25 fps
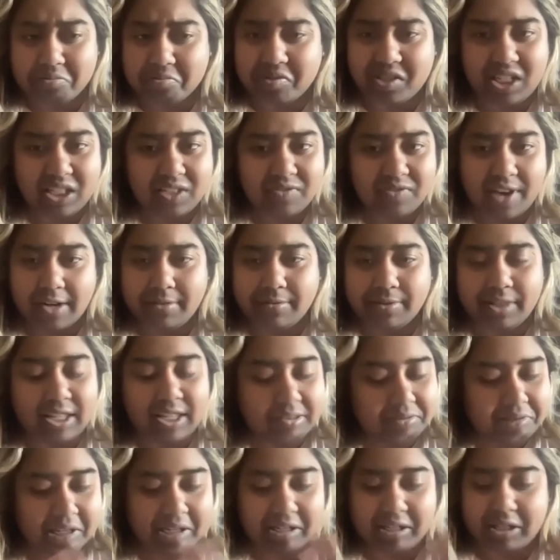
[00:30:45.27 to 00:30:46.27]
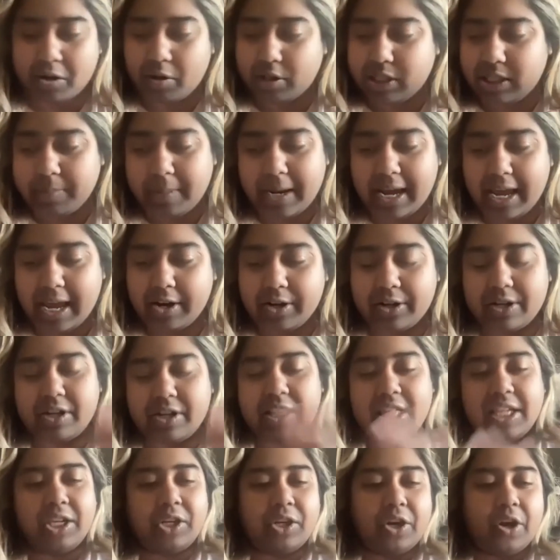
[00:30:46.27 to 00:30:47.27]
She's fine with it, then it goes to my editor.
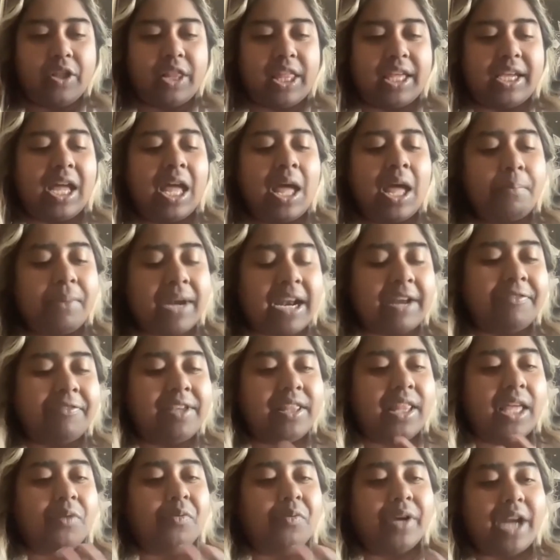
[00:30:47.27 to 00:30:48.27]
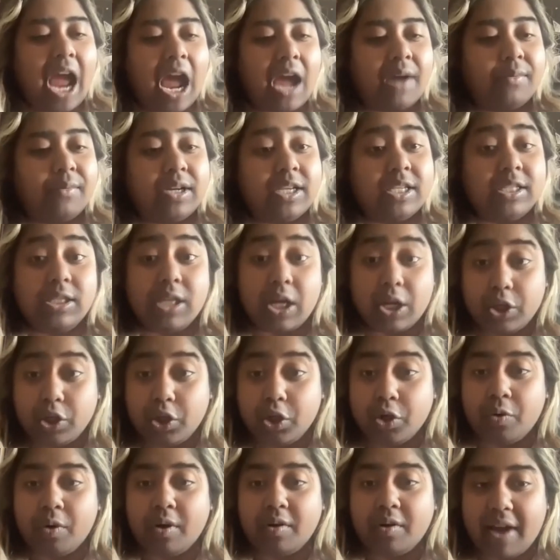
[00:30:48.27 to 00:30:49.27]
Like, like, but I feel like when I was a
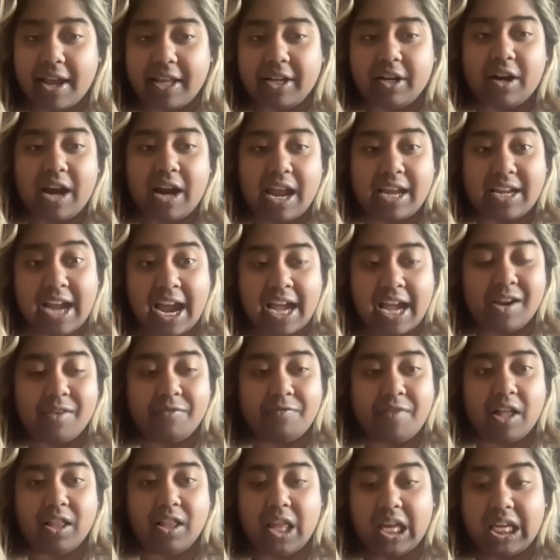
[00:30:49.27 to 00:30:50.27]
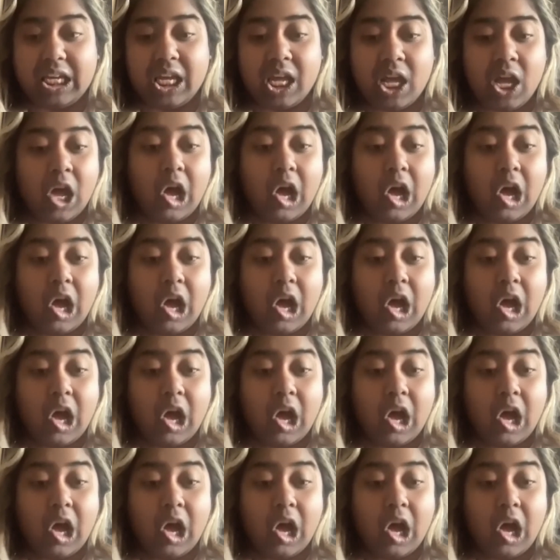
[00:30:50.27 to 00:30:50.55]
newer writer, I kind of felt like,